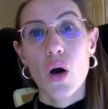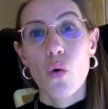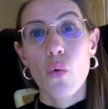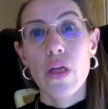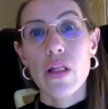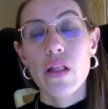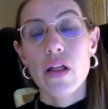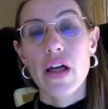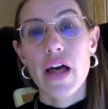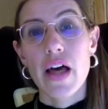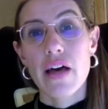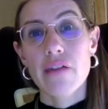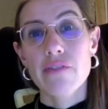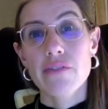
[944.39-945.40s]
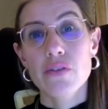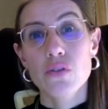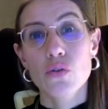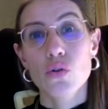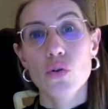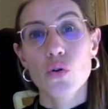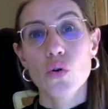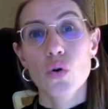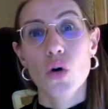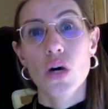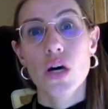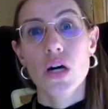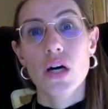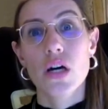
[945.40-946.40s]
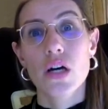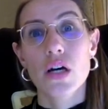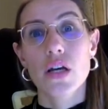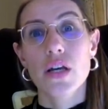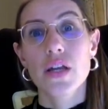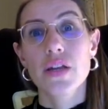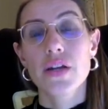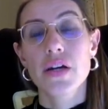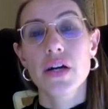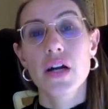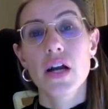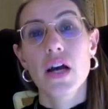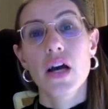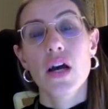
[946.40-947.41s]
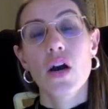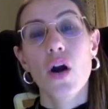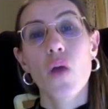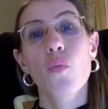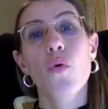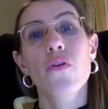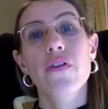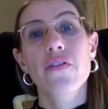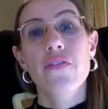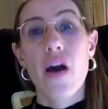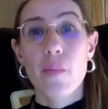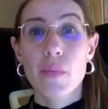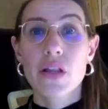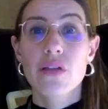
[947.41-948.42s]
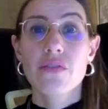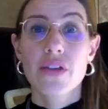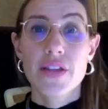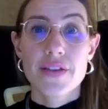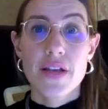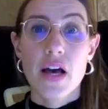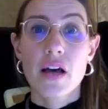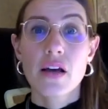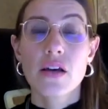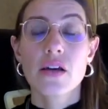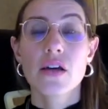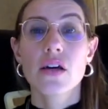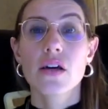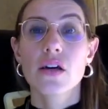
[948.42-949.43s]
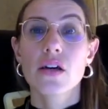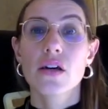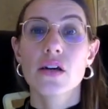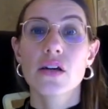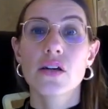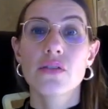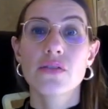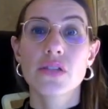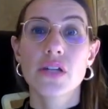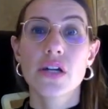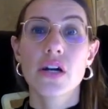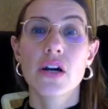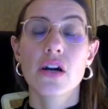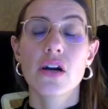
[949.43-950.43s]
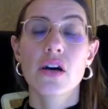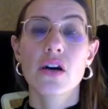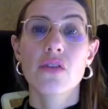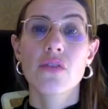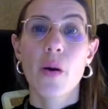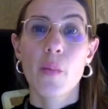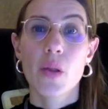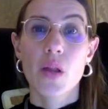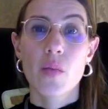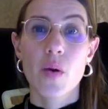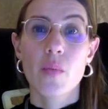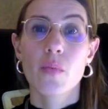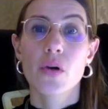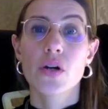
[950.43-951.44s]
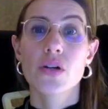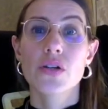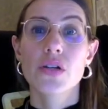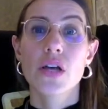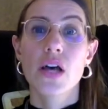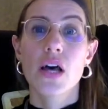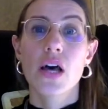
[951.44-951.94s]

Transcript: will have to either come with a family visa, if their family members